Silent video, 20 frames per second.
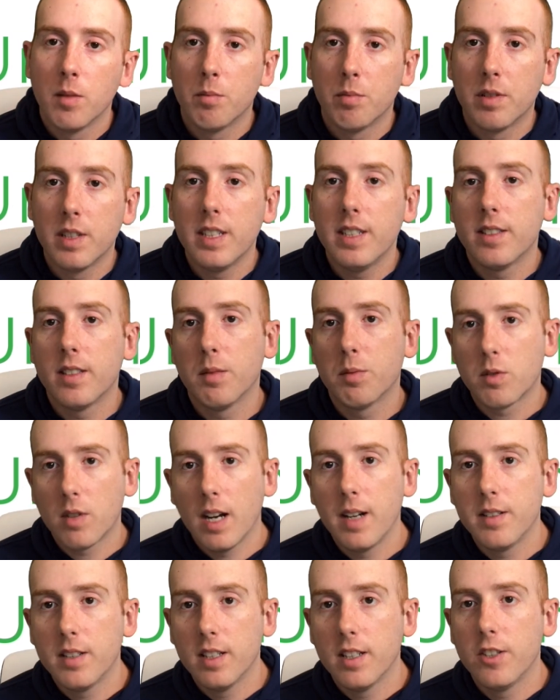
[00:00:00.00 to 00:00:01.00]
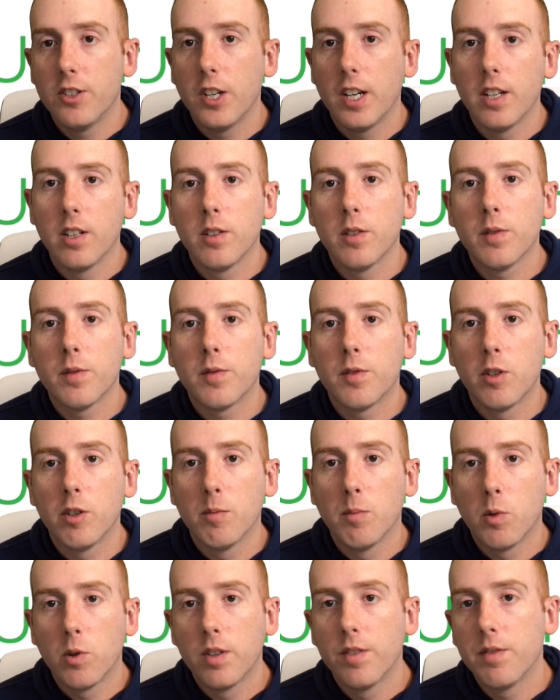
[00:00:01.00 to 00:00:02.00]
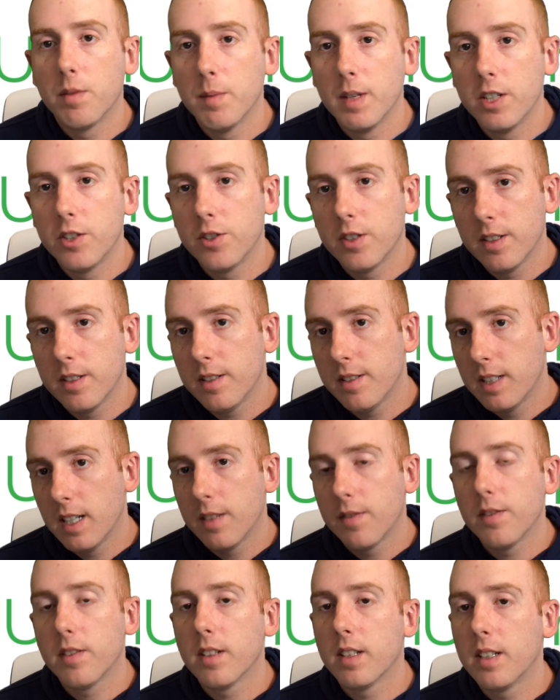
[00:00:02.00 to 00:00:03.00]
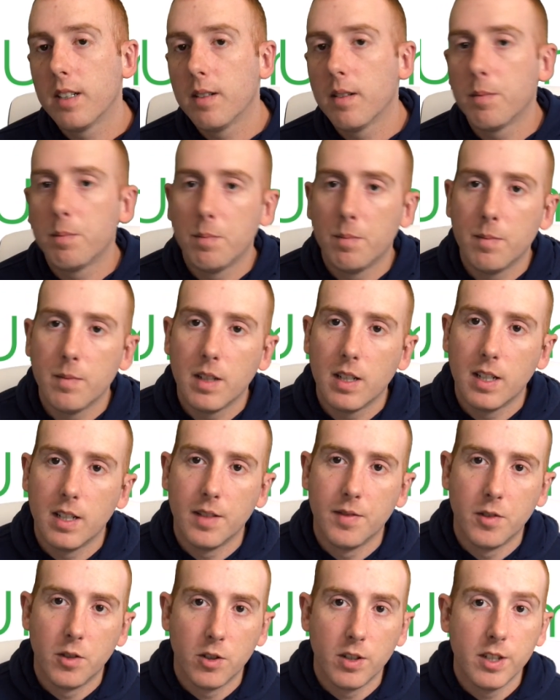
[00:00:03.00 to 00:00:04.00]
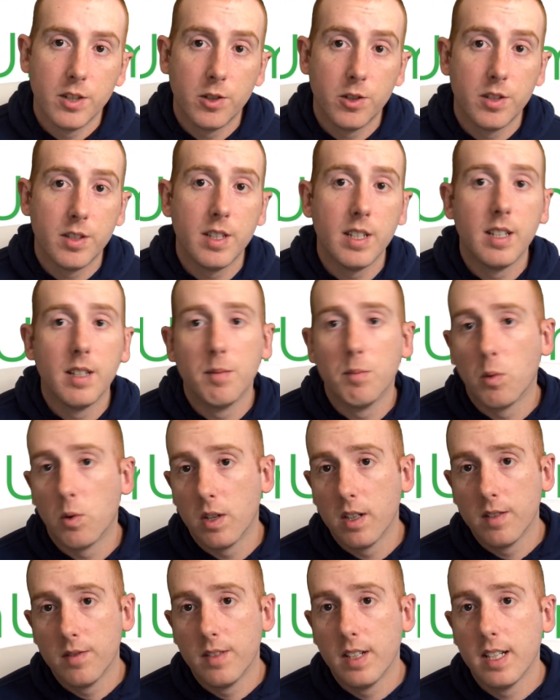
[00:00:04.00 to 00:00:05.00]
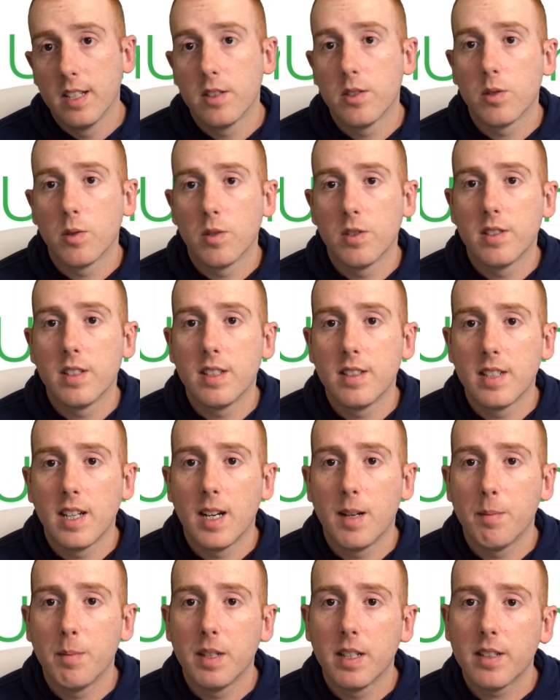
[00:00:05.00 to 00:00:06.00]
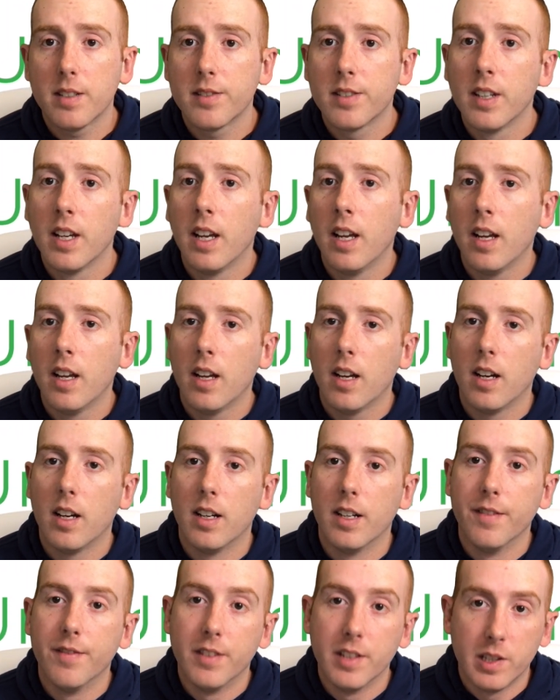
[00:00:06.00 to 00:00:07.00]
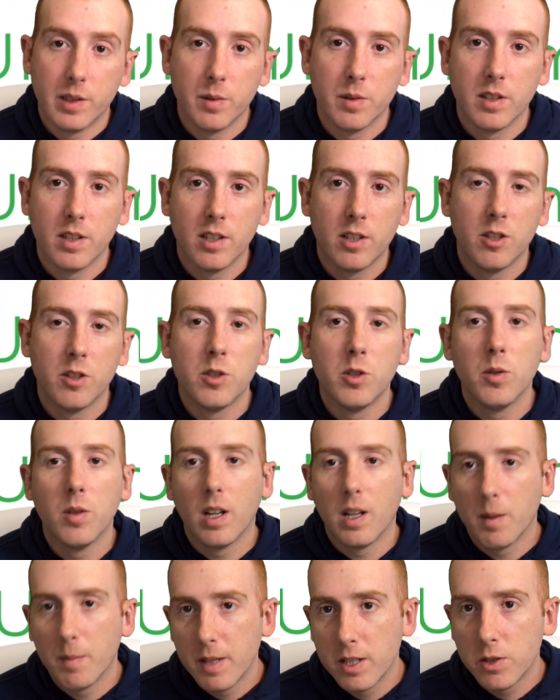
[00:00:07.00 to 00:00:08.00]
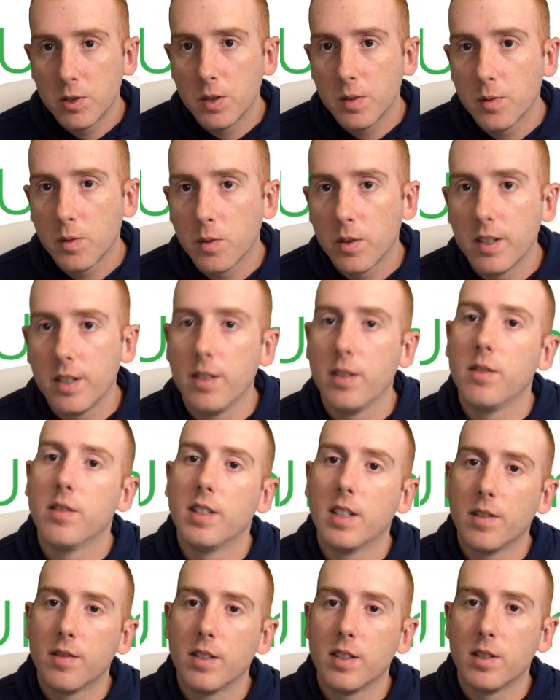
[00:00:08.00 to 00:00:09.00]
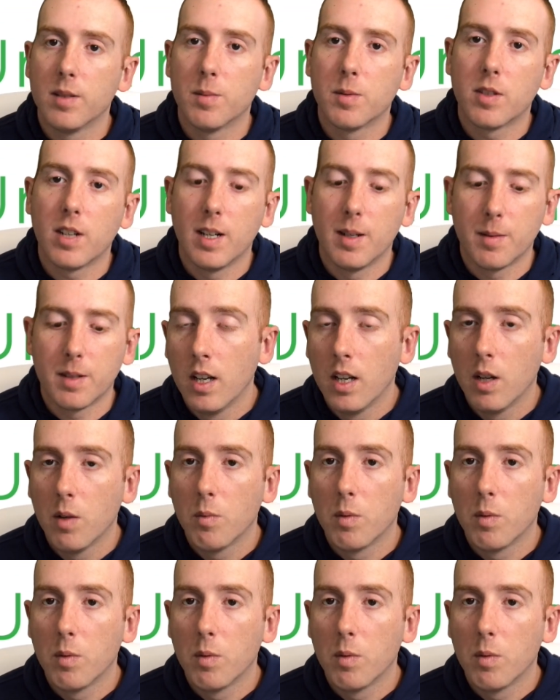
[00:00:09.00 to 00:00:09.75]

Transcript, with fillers: Please subscribe to the channel for more information. Definitely, uh, if you're interested in more advanced sourcing topics, uh, if this was a little too elementary for you, definitely subscribe.